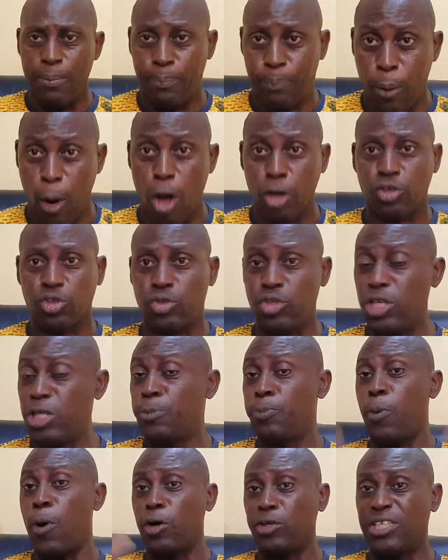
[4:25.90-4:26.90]
pot. This
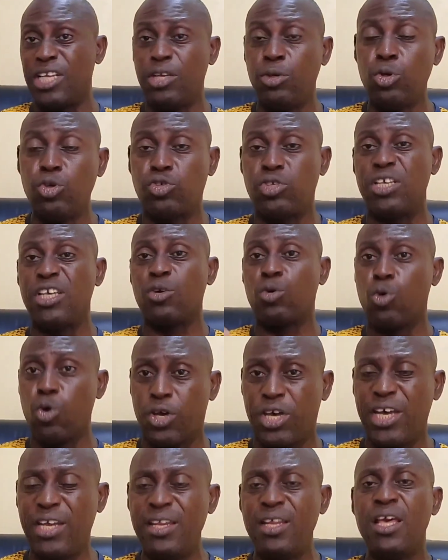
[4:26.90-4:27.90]
pot they use in
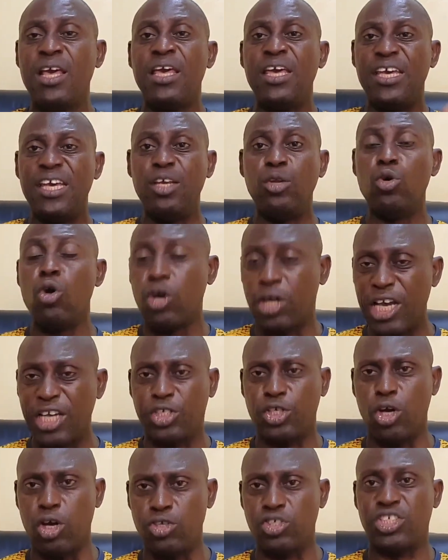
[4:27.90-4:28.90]
cooking, in
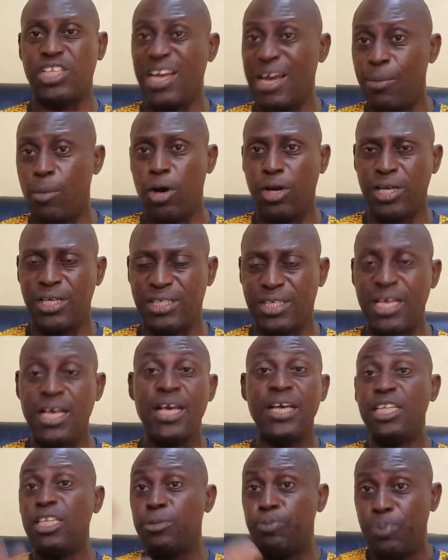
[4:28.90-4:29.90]
occasions, ceremonies.
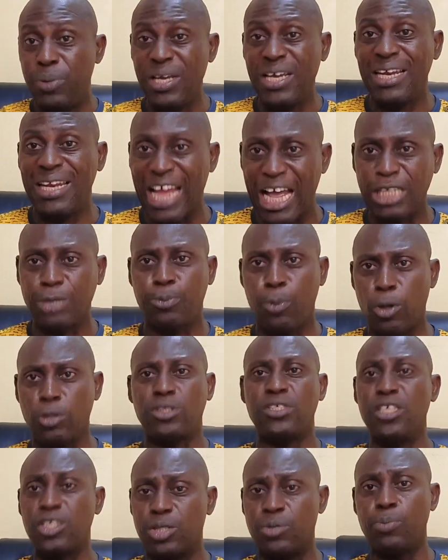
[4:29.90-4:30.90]
This big large
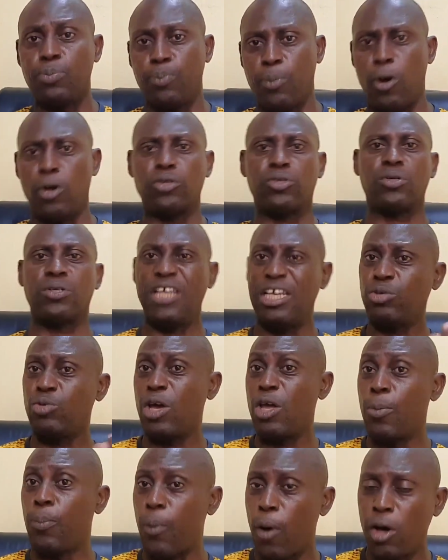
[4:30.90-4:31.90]
pot, this pot, that's
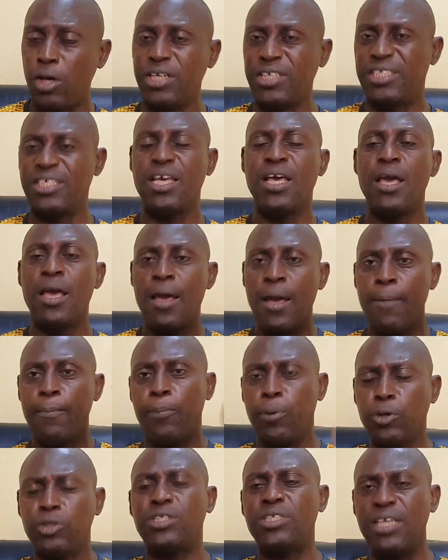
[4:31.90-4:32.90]
where you pour it.
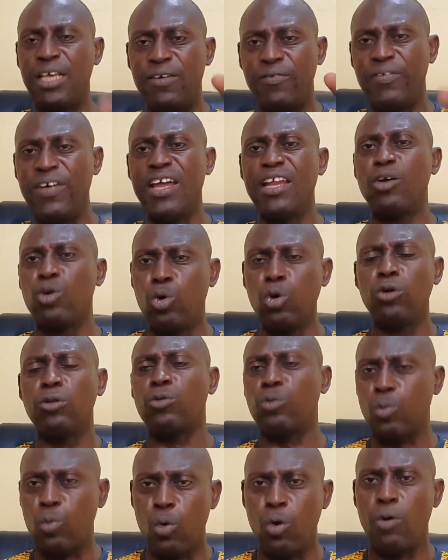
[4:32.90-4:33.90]
Put very
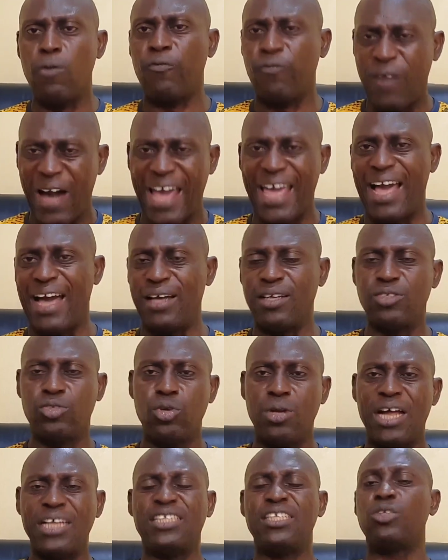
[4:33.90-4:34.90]
good fire
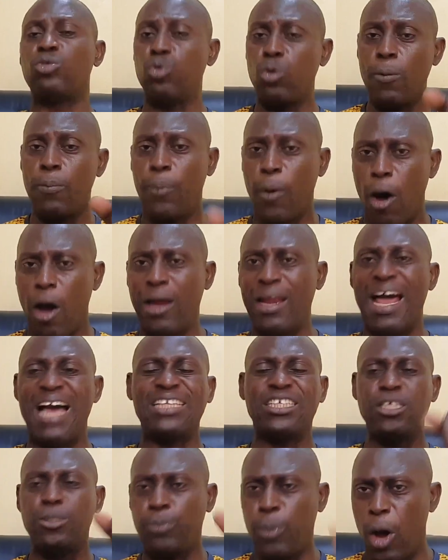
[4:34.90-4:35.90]
so that it will boil.
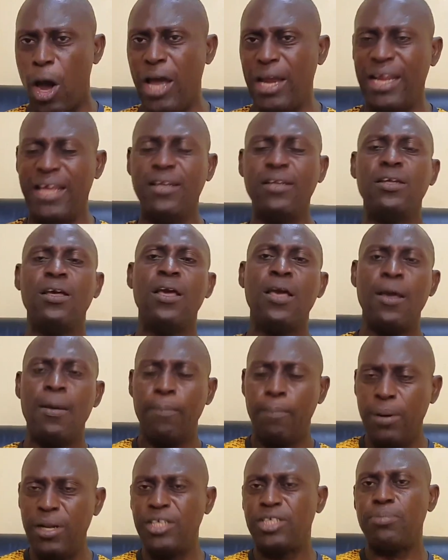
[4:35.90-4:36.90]
As it's boiling,
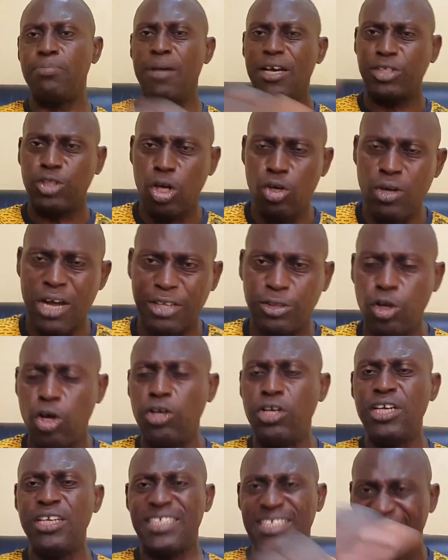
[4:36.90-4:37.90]
please make sure you are
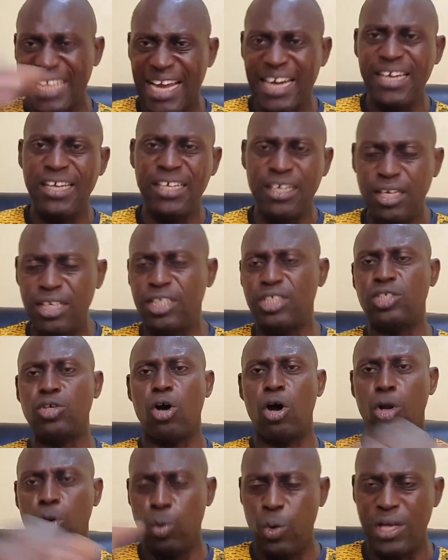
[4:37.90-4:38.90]
turning it, stirring it
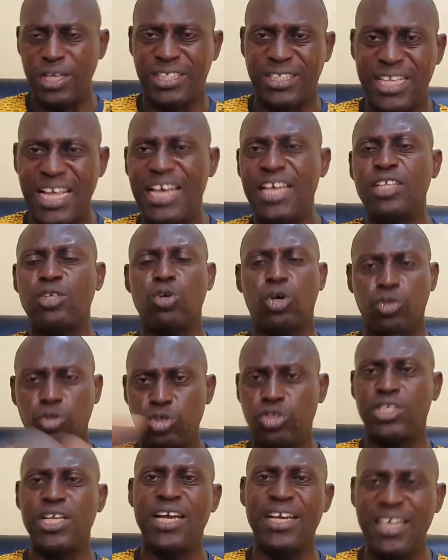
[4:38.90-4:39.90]
always. Stir it,
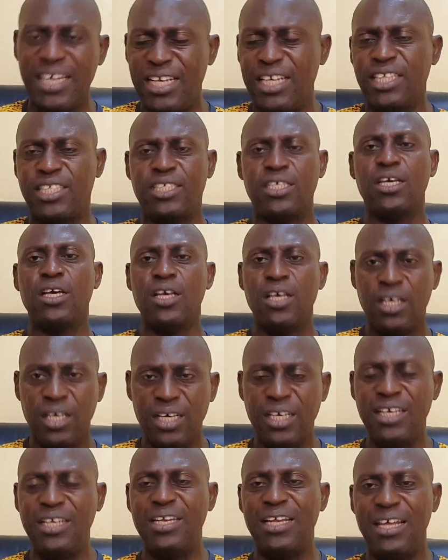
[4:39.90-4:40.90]
continue stirring it
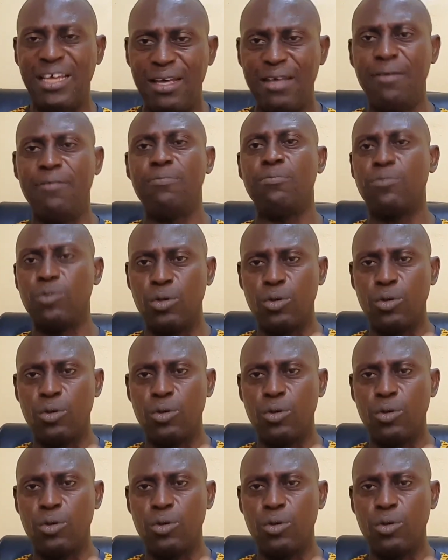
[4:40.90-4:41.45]
in a